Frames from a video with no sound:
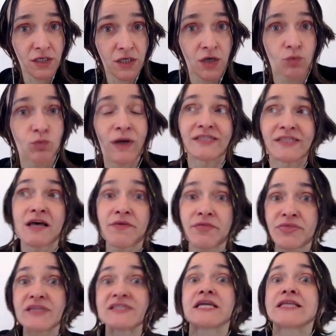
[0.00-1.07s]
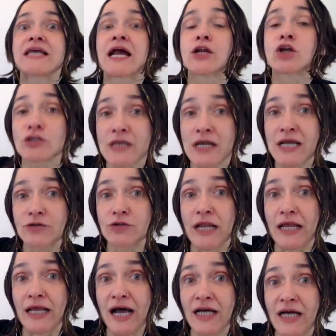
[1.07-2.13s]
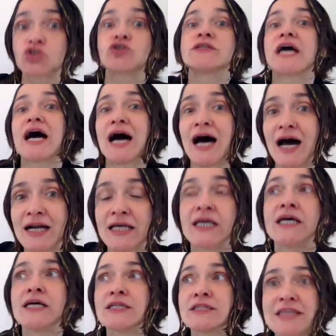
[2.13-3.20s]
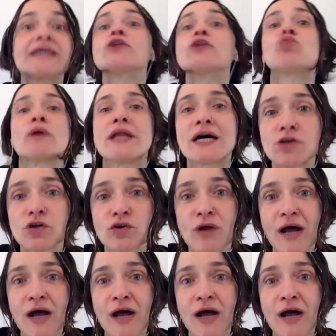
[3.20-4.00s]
where some things that are not allowed in a country are taken to another